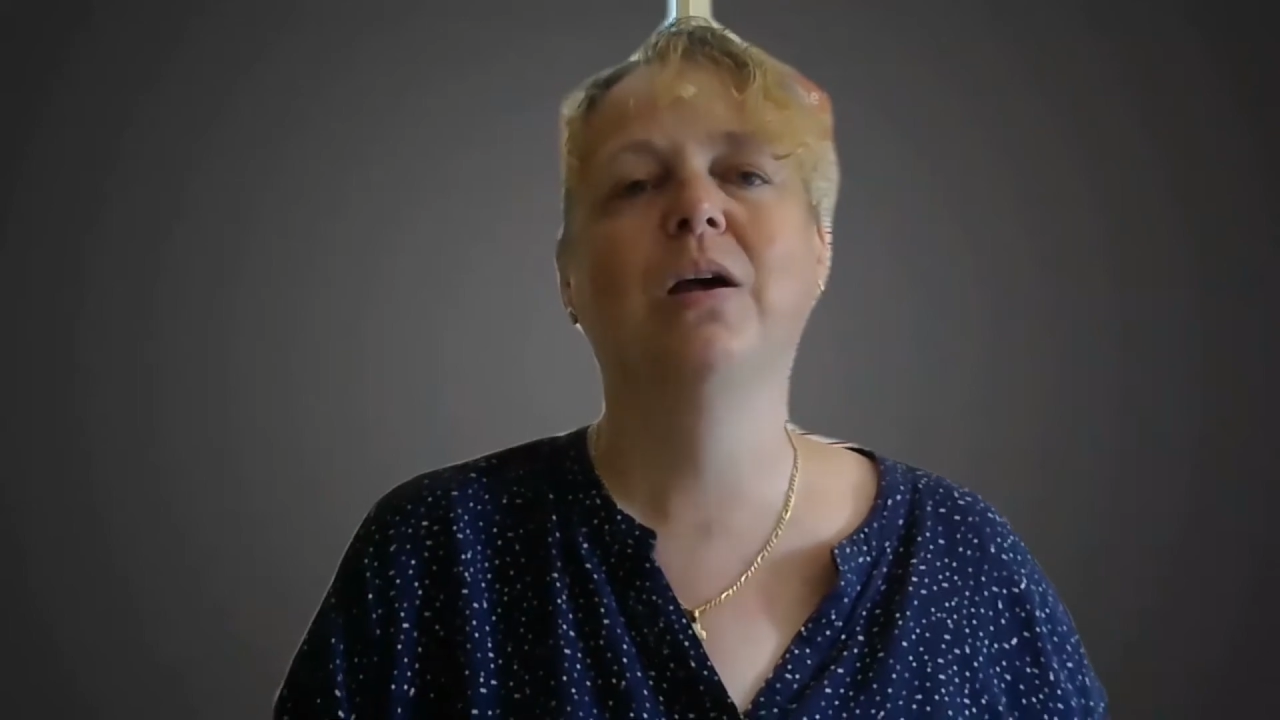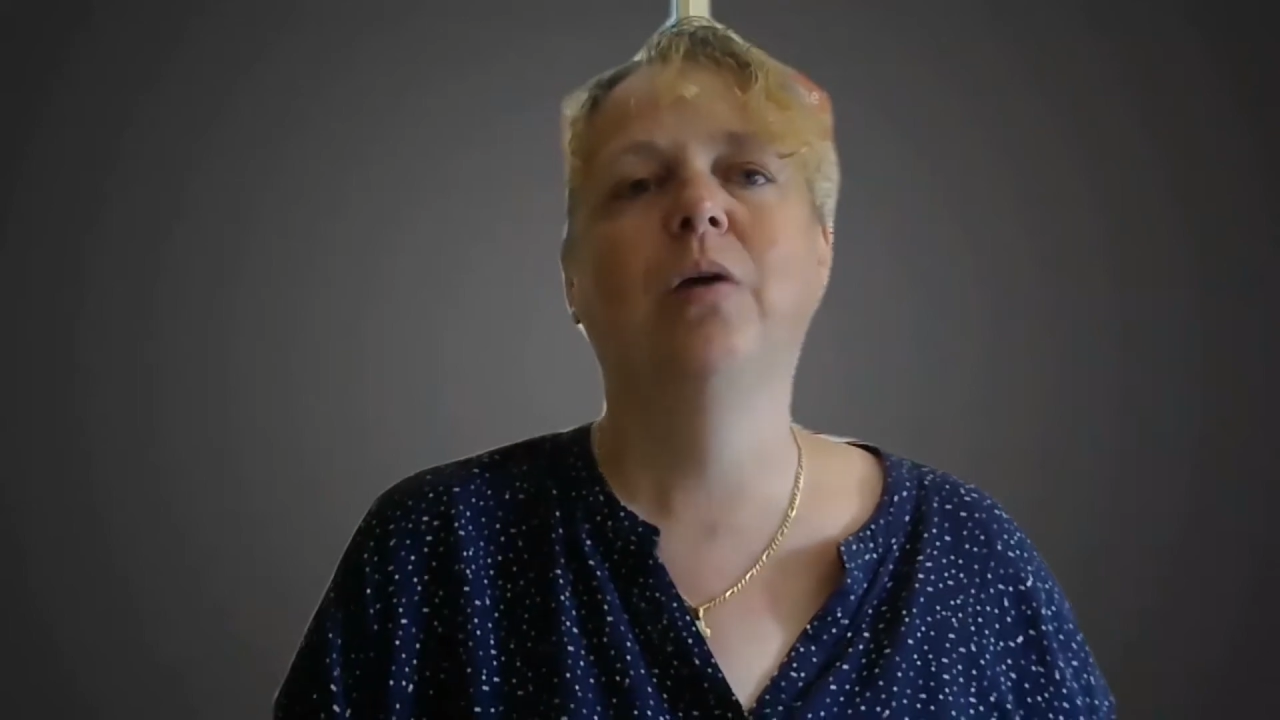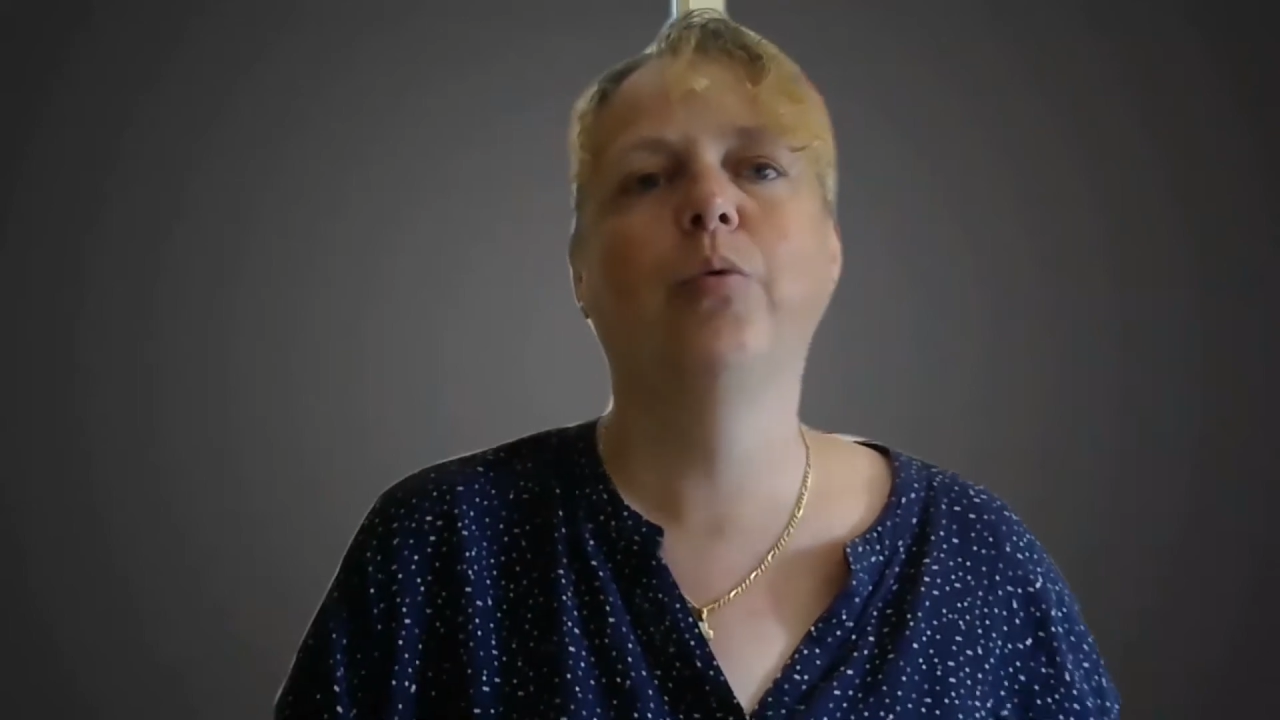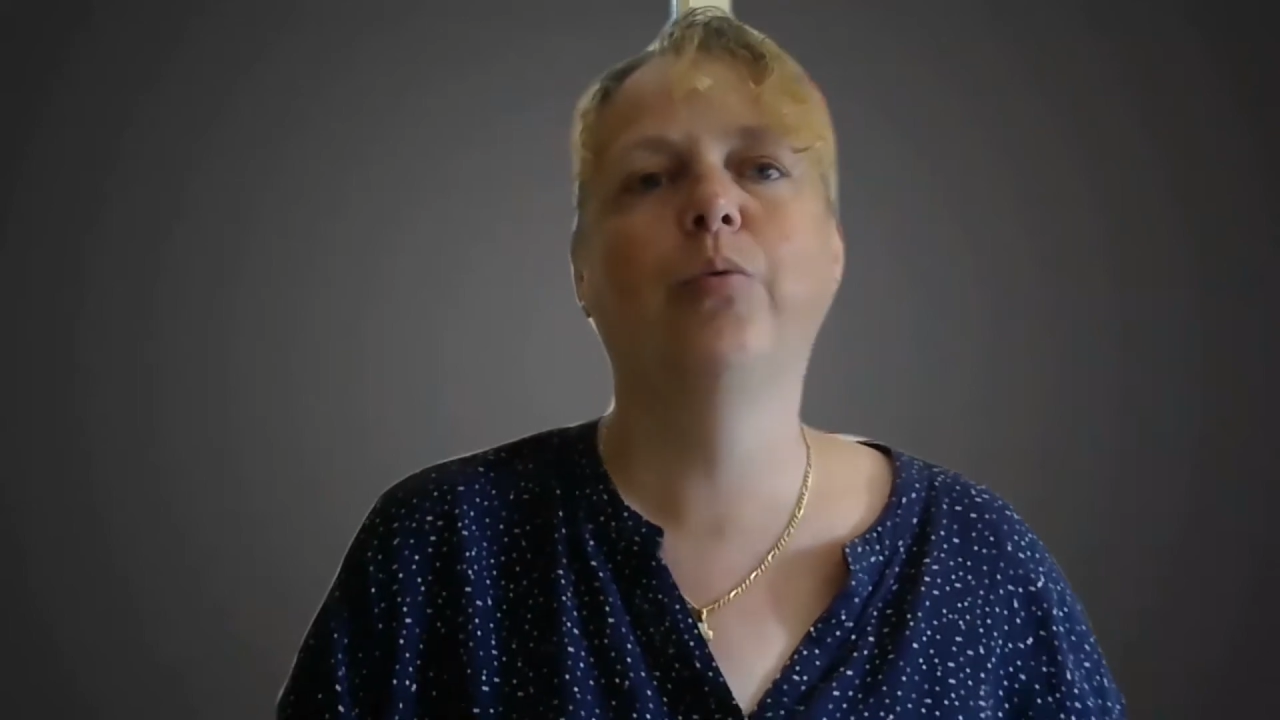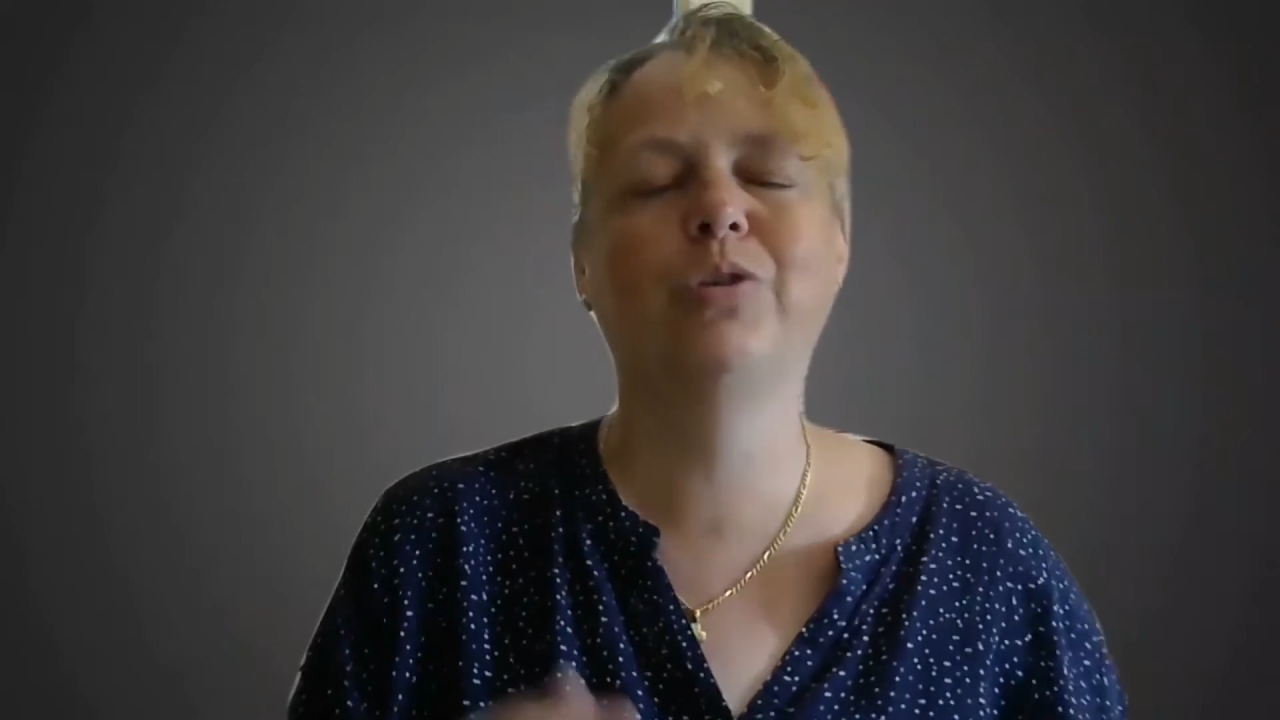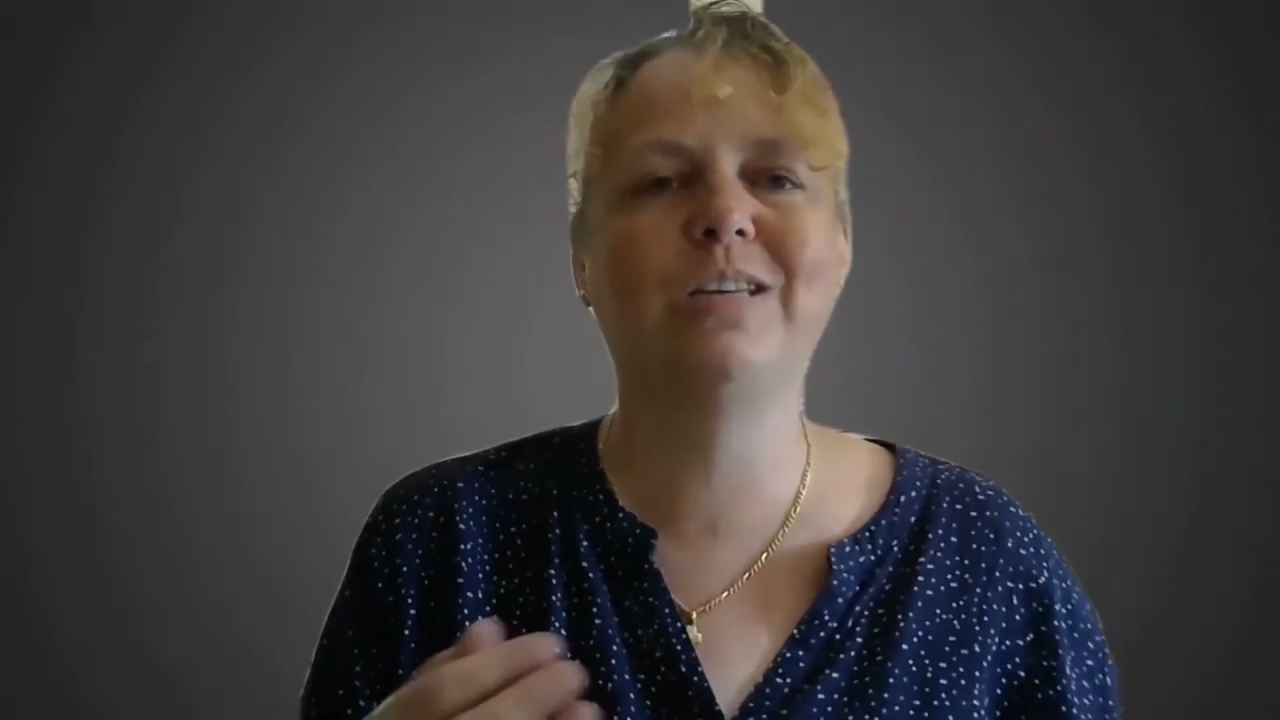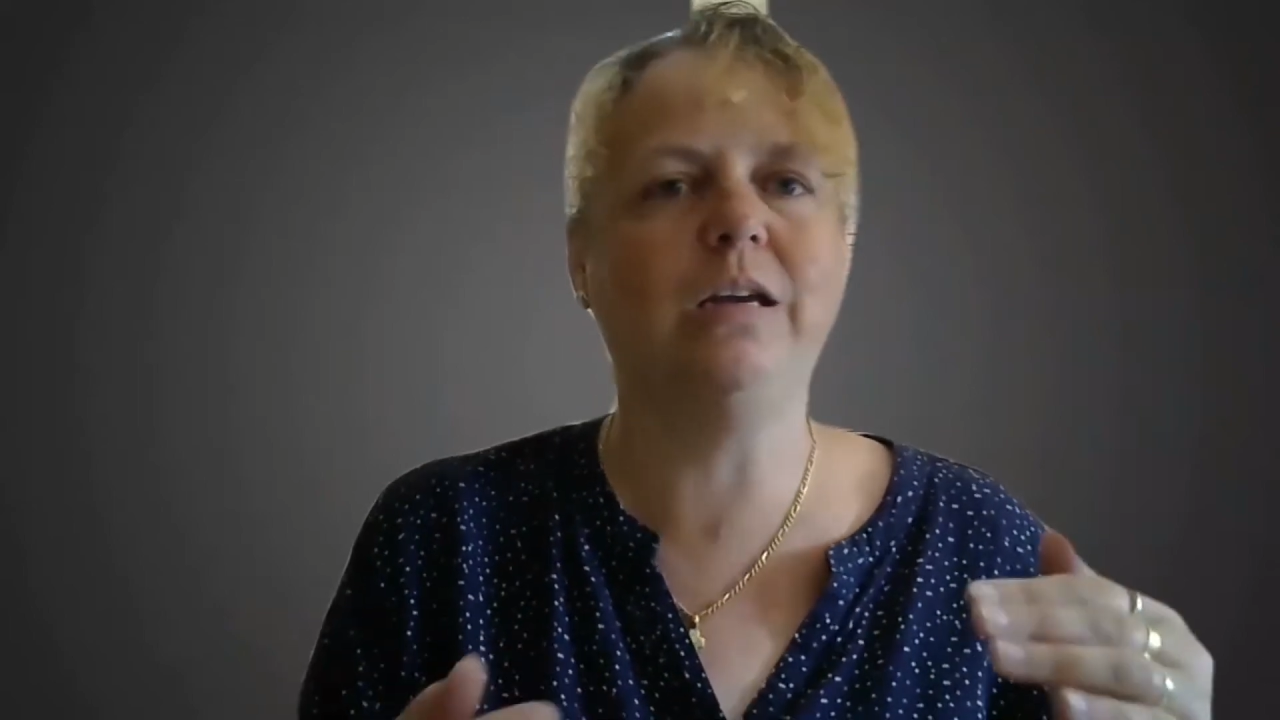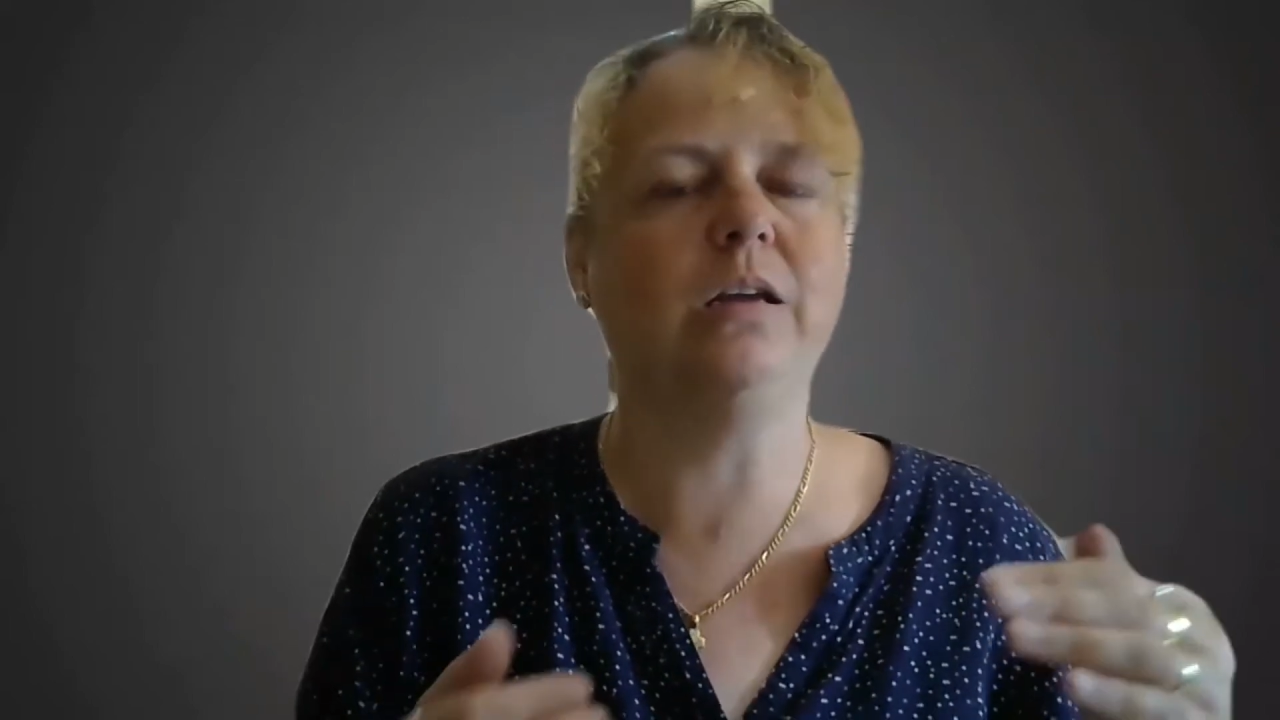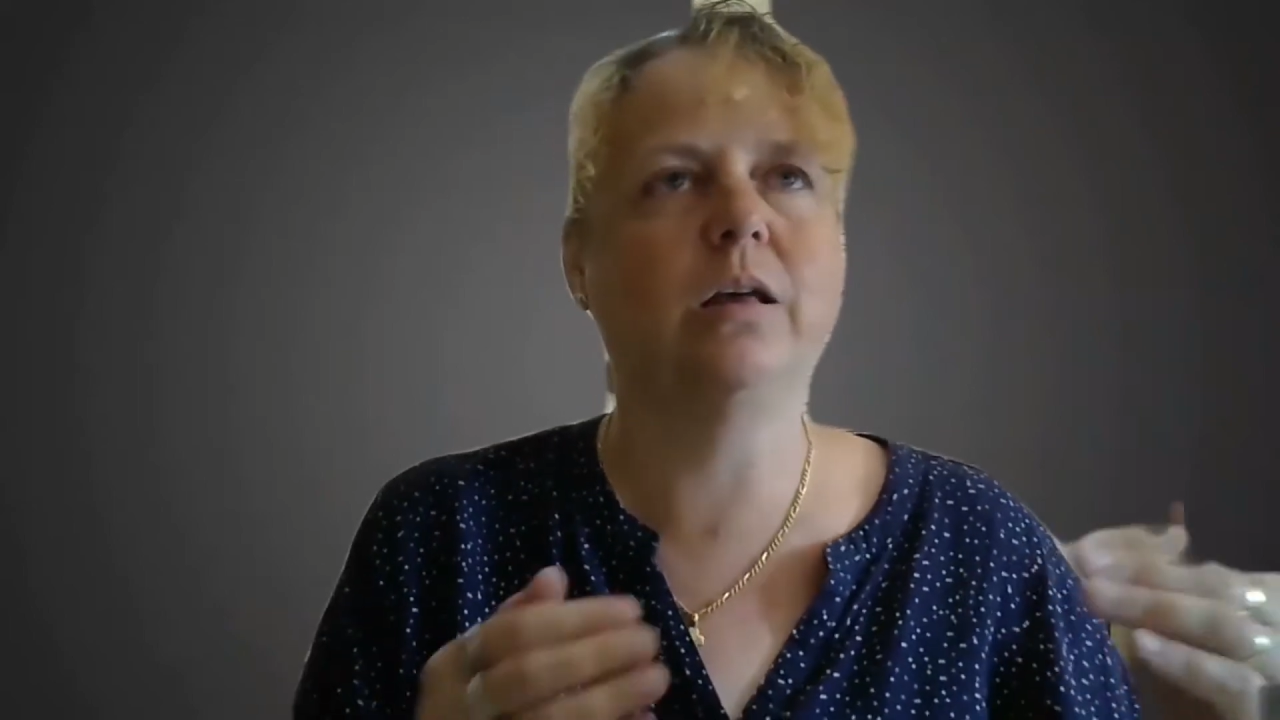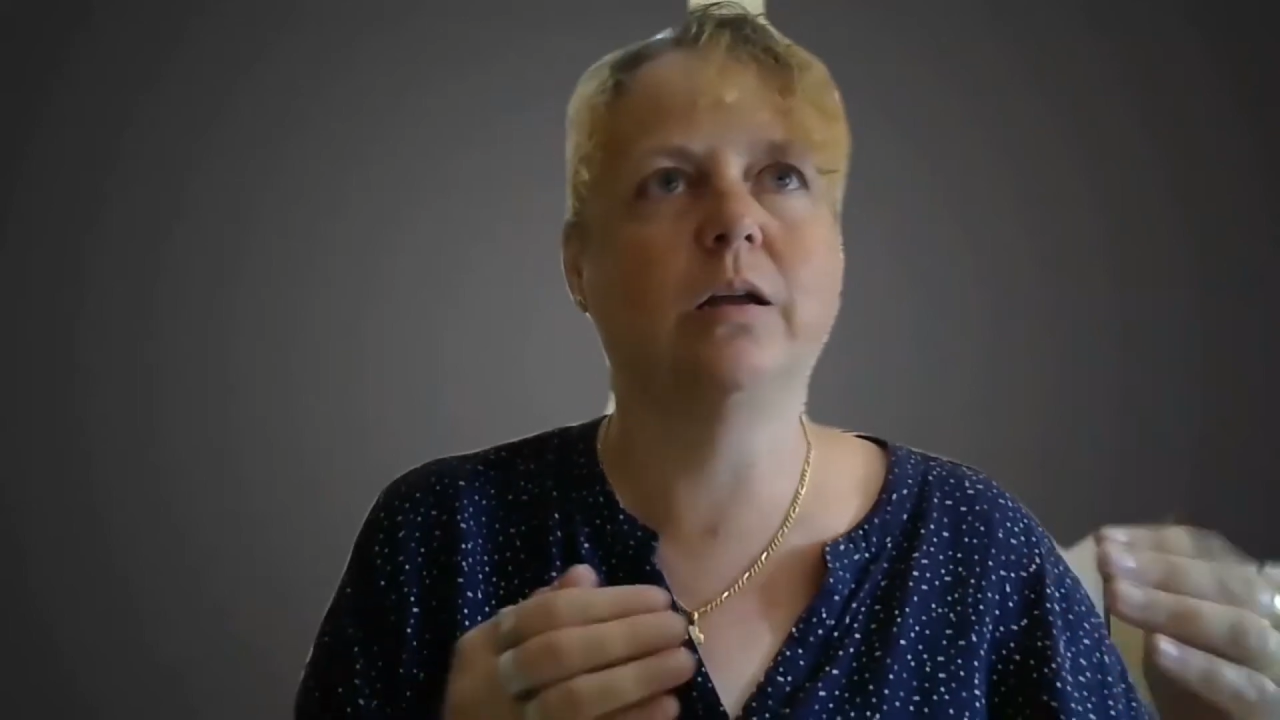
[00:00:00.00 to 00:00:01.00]
we will
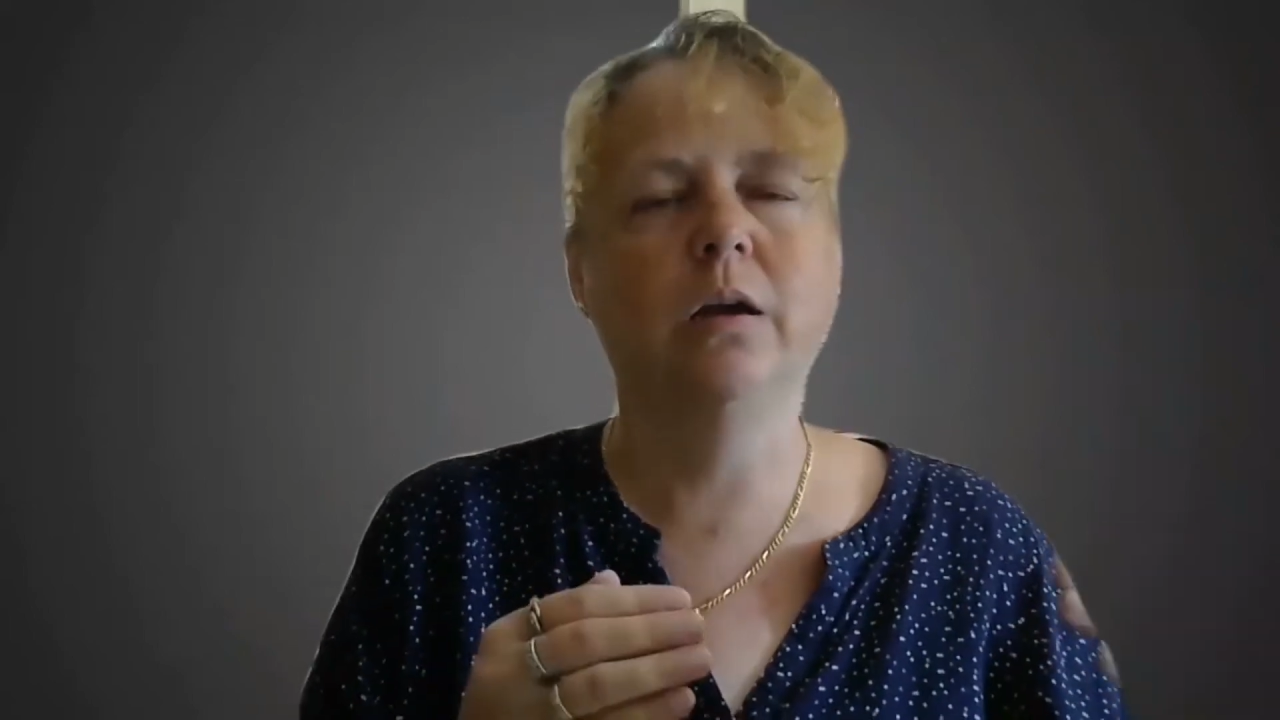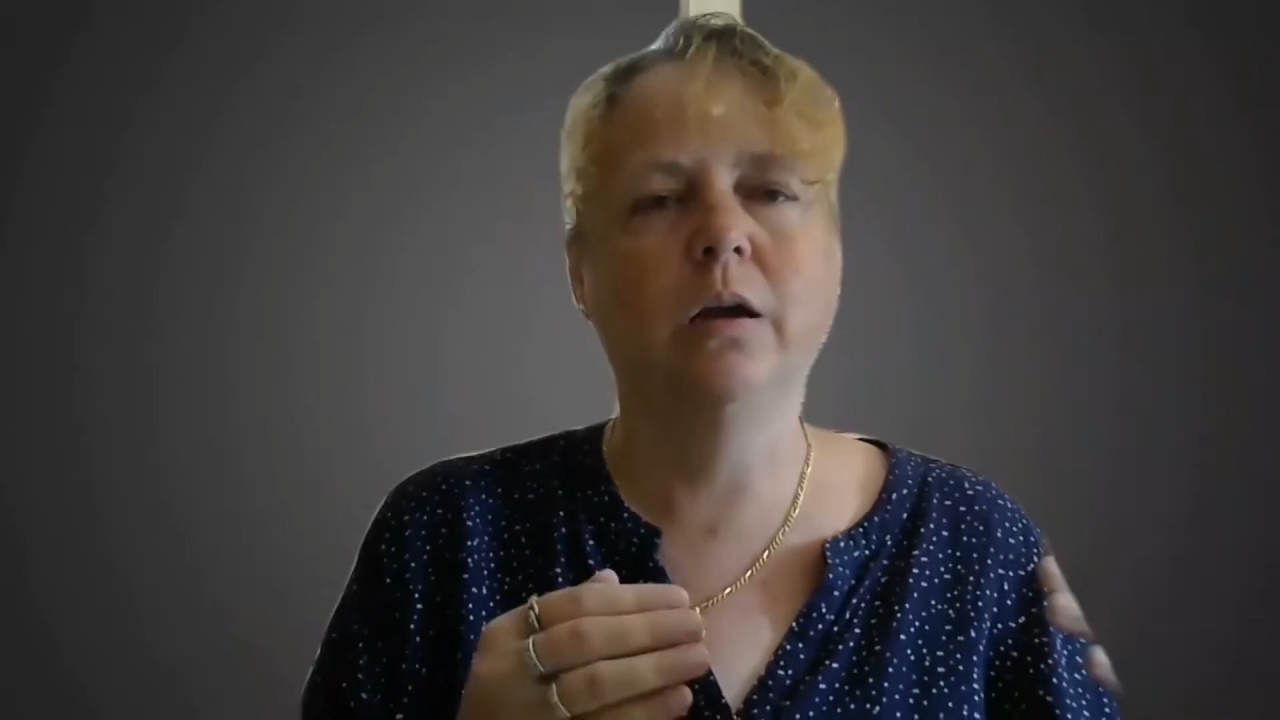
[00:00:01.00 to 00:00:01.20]
see that